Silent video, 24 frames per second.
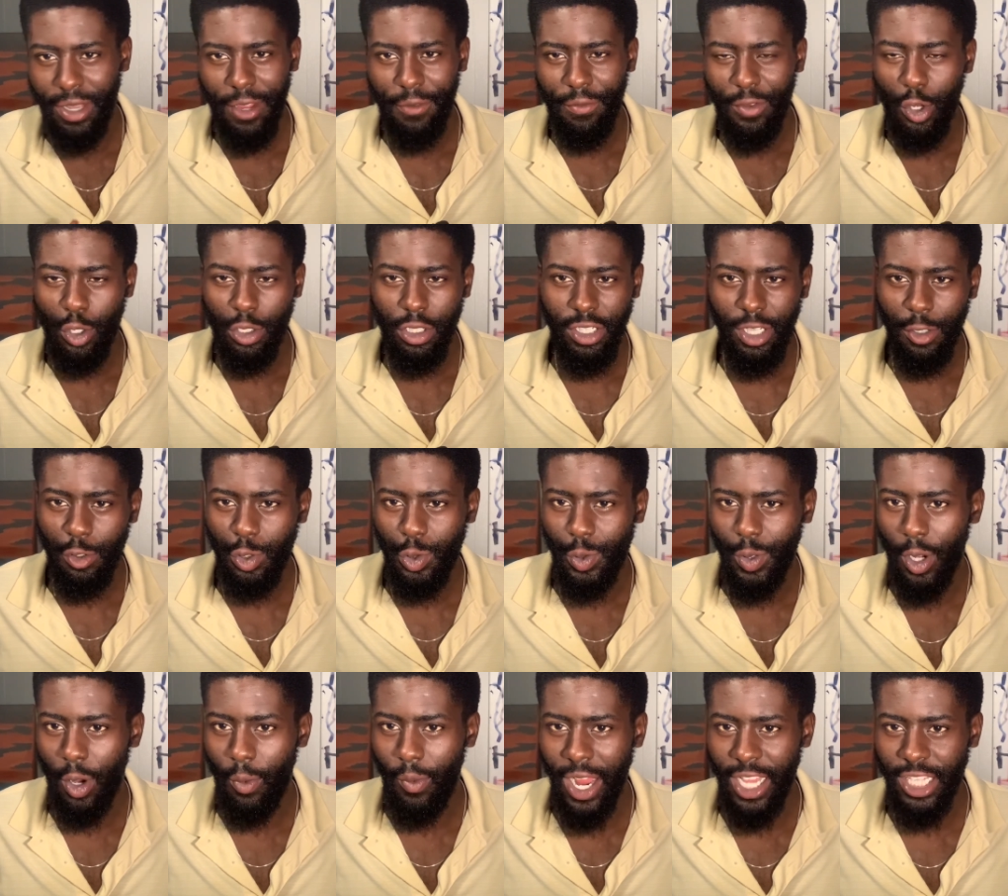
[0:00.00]
a video of the difference between
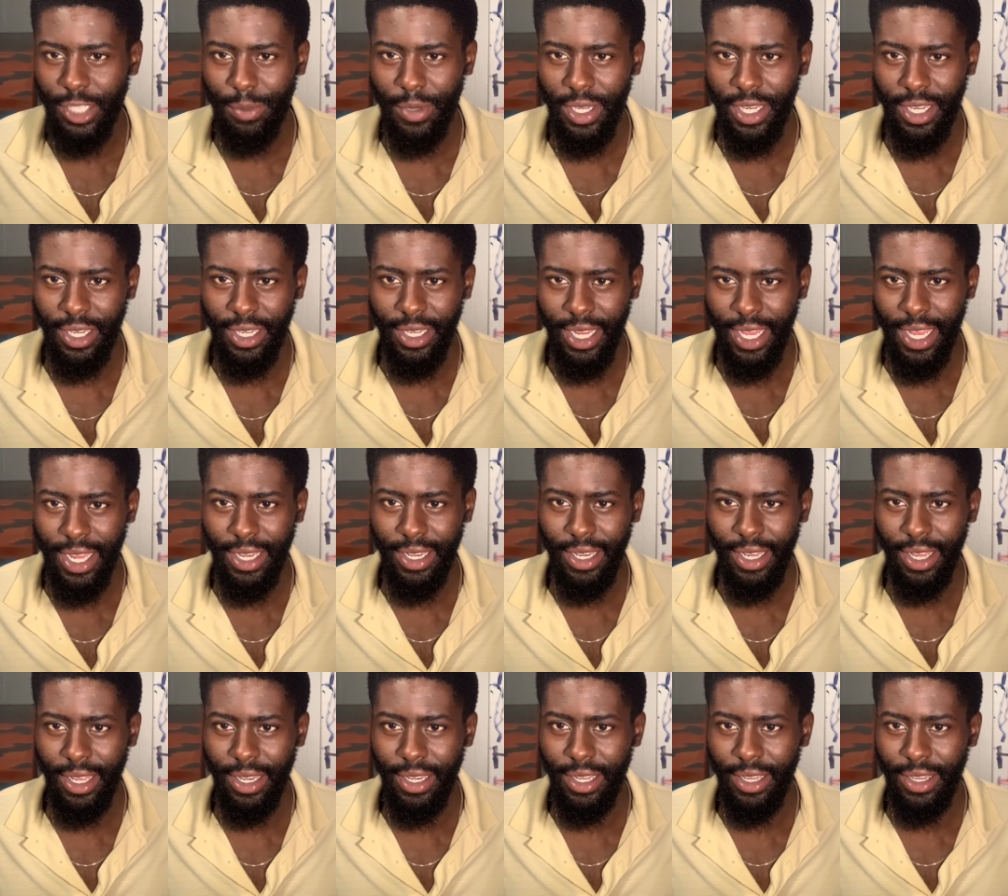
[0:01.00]
harassment
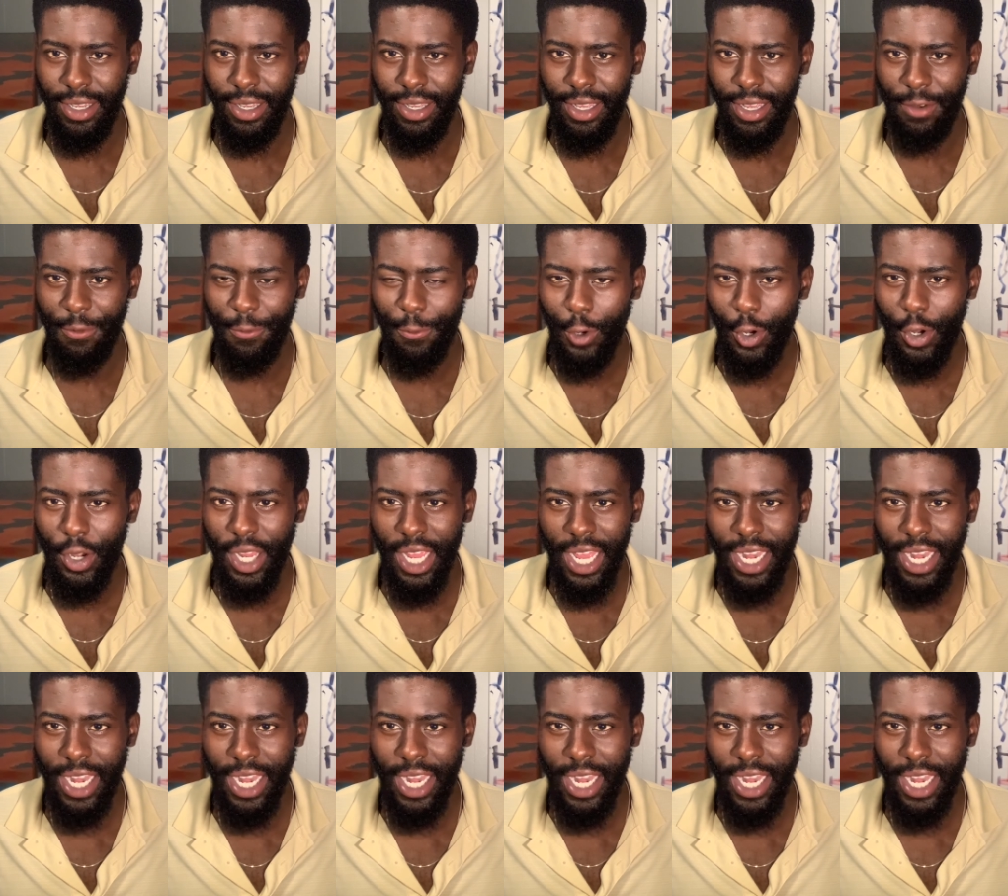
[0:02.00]
and flirting,